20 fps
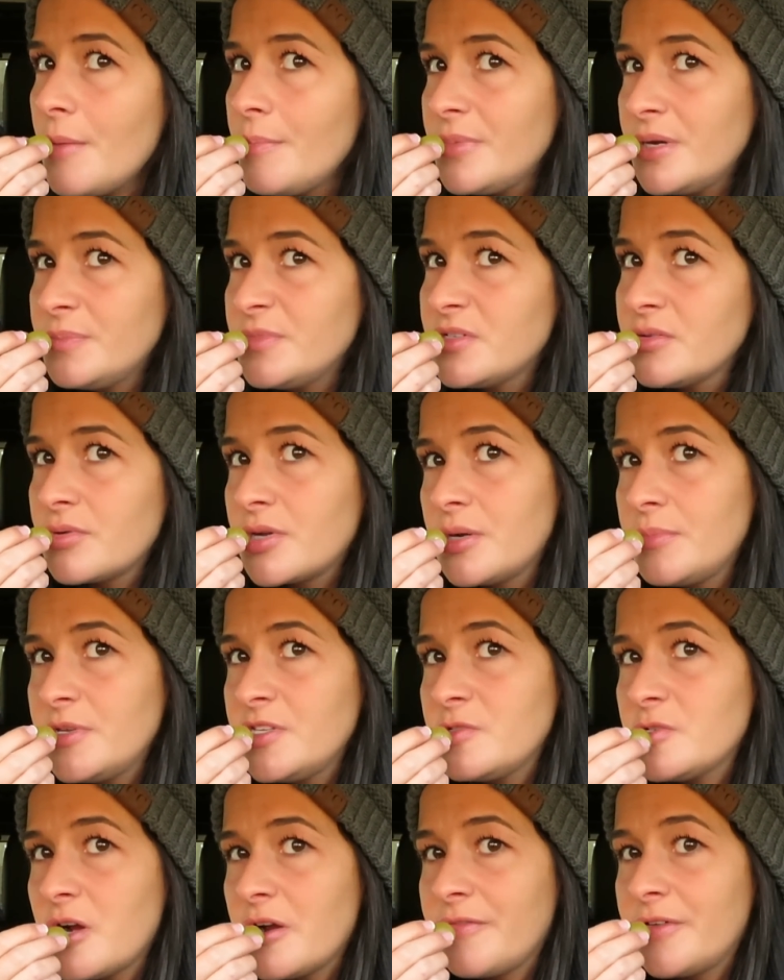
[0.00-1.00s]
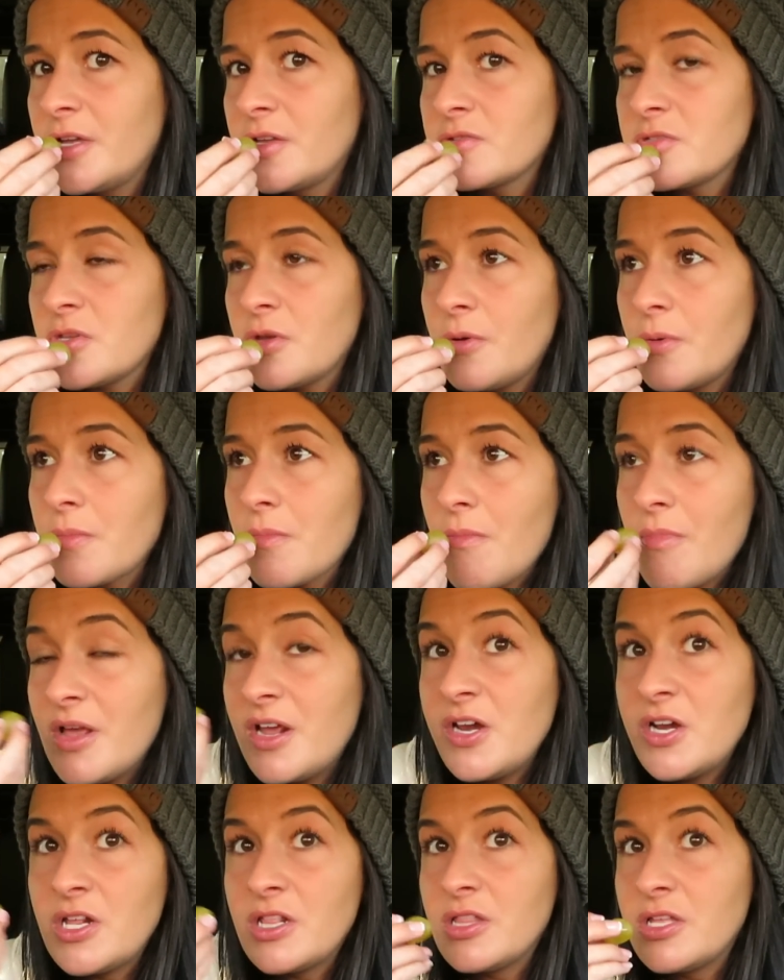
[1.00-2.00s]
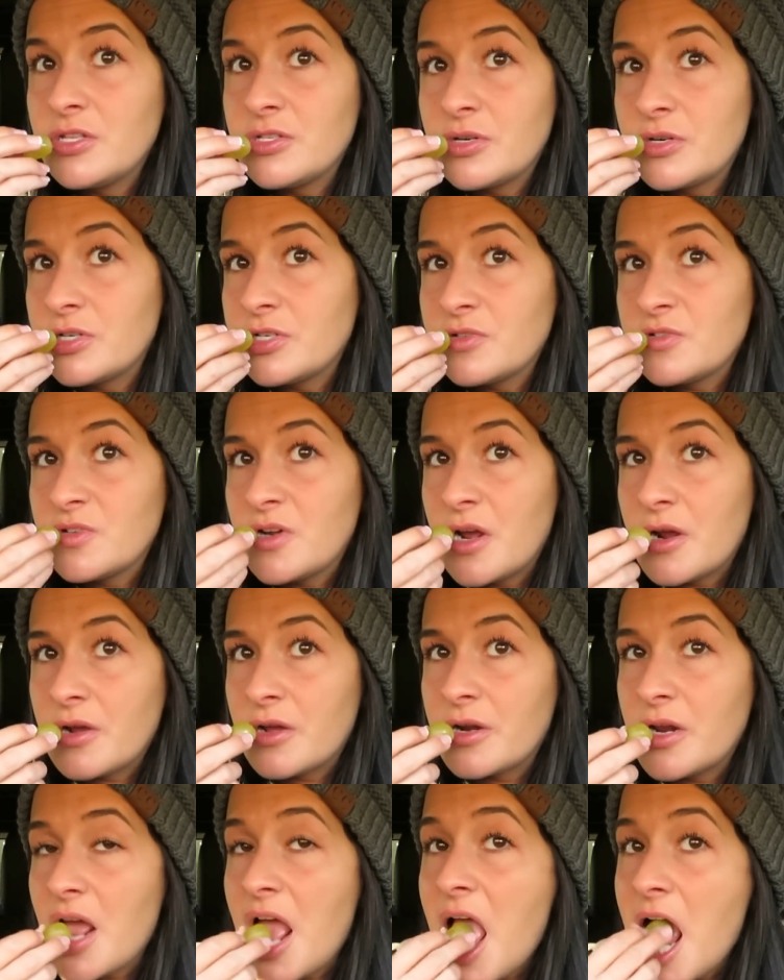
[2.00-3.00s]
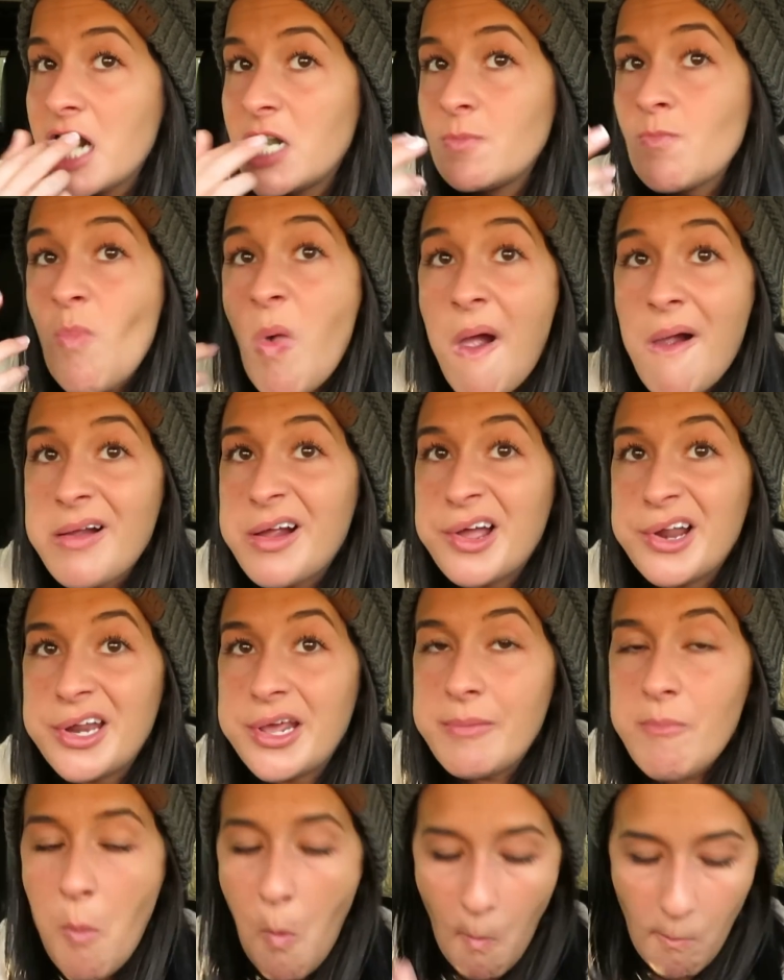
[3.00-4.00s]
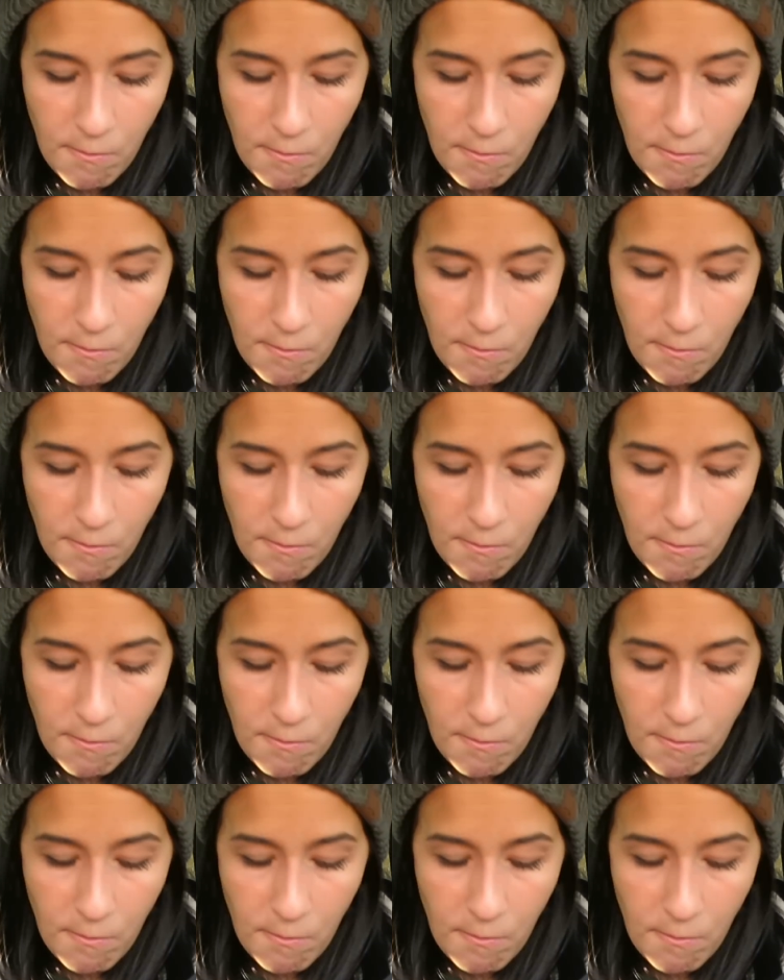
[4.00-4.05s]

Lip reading: But I'm still gonna be starving, so eating these are just not gonna cut it.